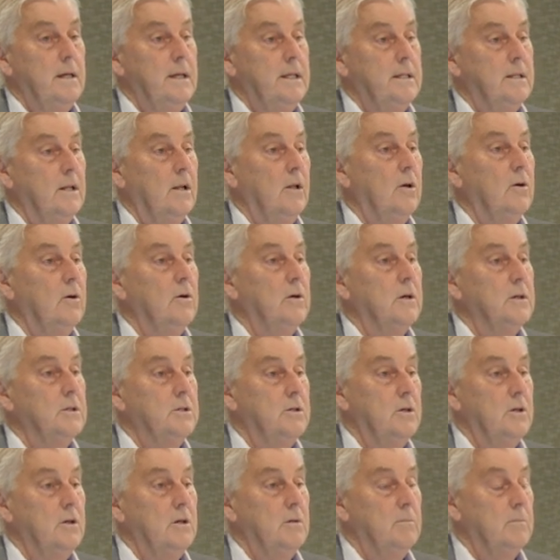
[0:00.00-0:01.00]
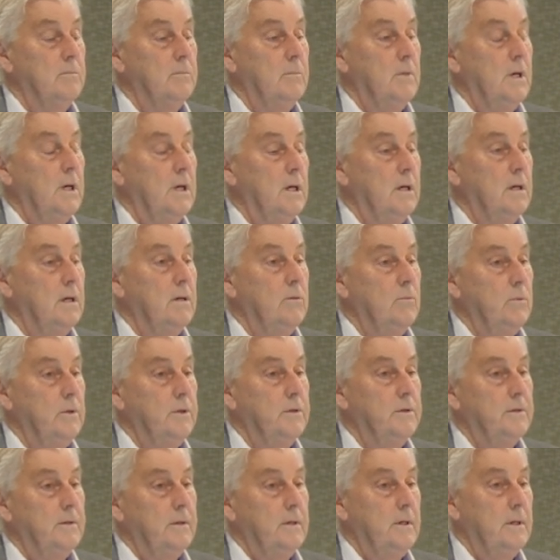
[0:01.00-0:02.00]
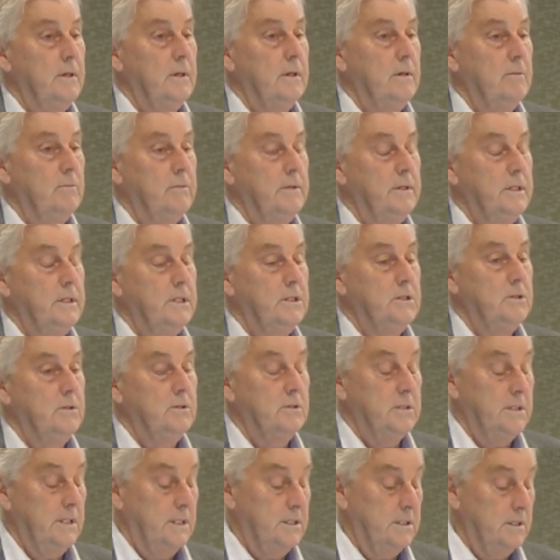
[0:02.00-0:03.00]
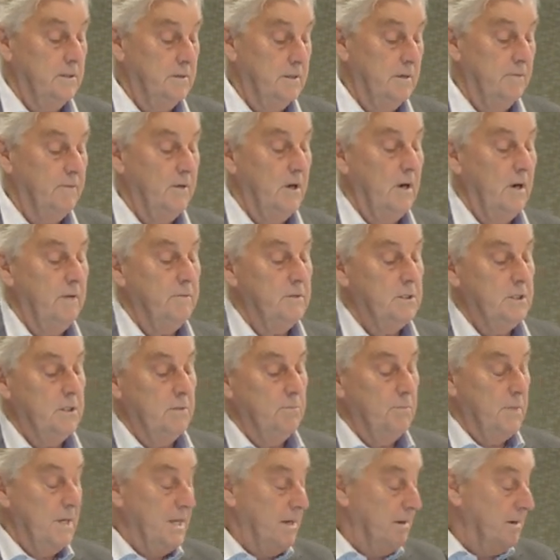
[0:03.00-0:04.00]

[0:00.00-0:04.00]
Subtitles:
in the longer term with issues such as survivorship